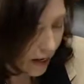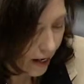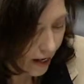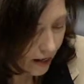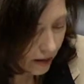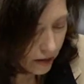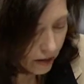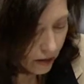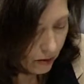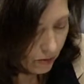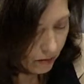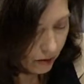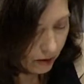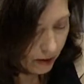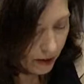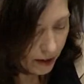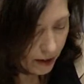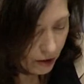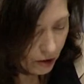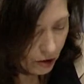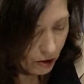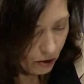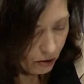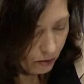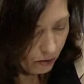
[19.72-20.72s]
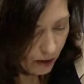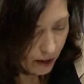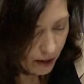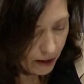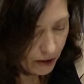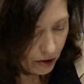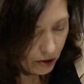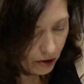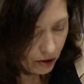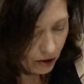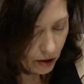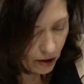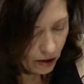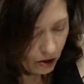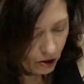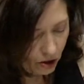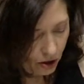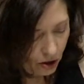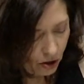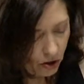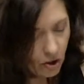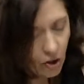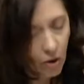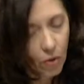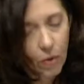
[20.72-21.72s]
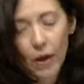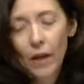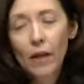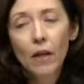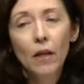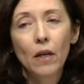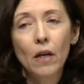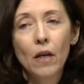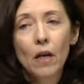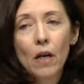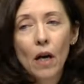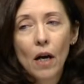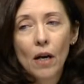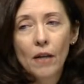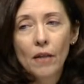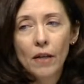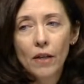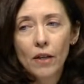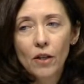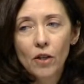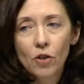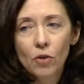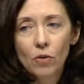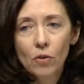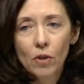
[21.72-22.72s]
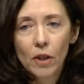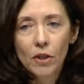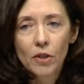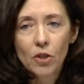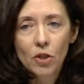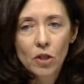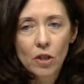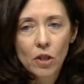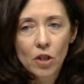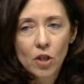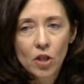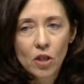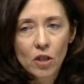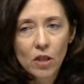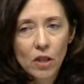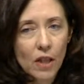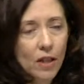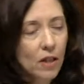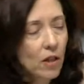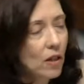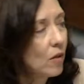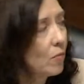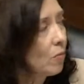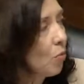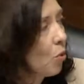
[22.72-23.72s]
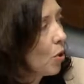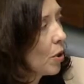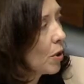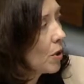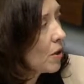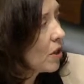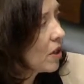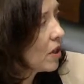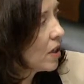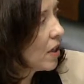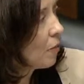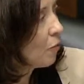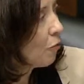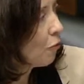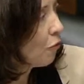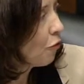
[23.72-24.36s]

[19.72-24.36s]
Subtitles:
as it related to your legislation. So I think your legislation takes an important step